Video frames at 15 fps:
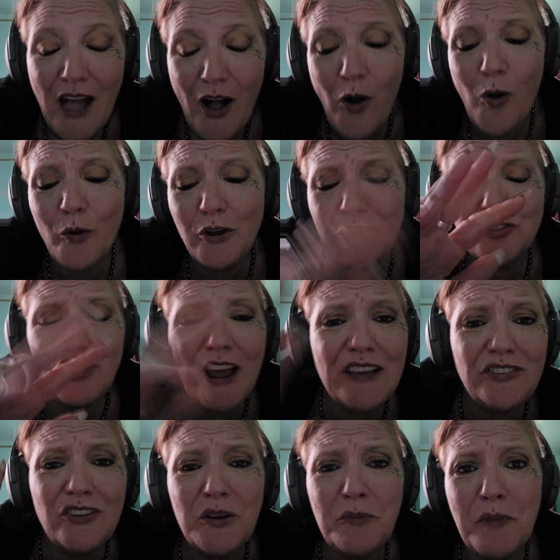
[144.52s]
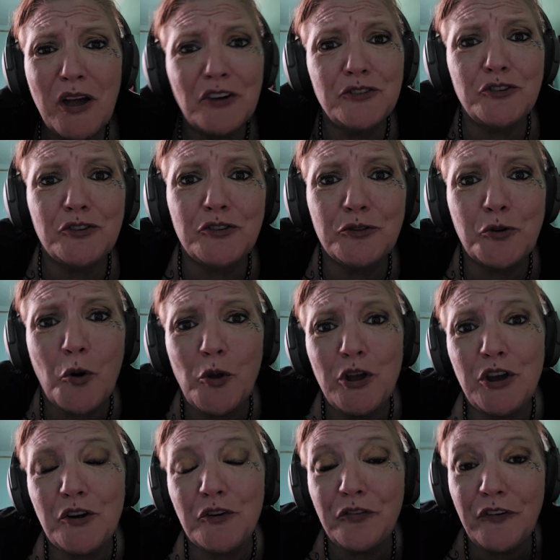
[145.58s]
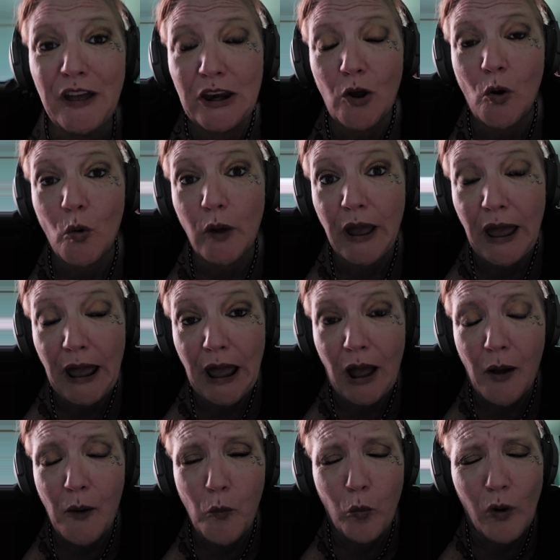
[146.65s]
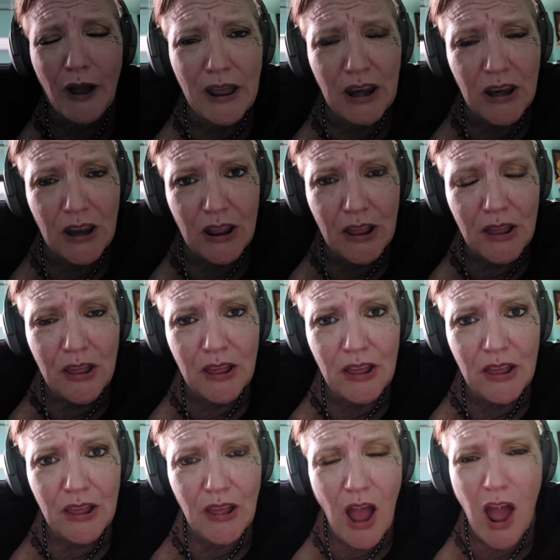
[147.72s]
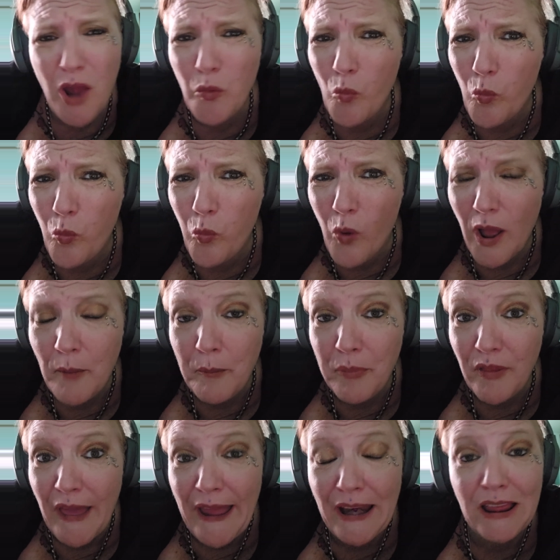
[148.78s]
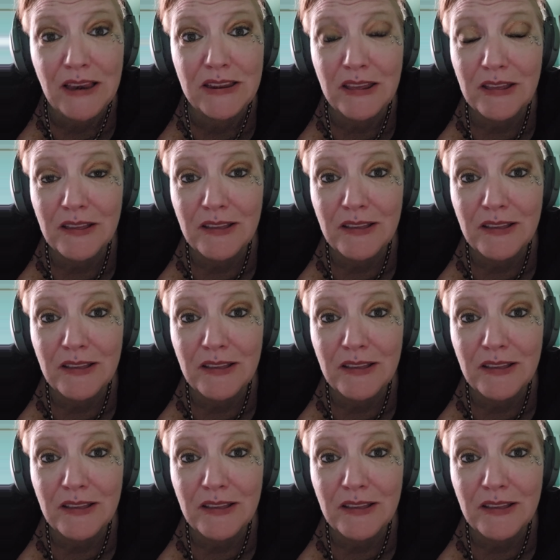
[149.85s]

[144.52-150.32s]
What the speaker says: Oh, you're chasing because you're scrolling your feed. Okay, what? On what planet?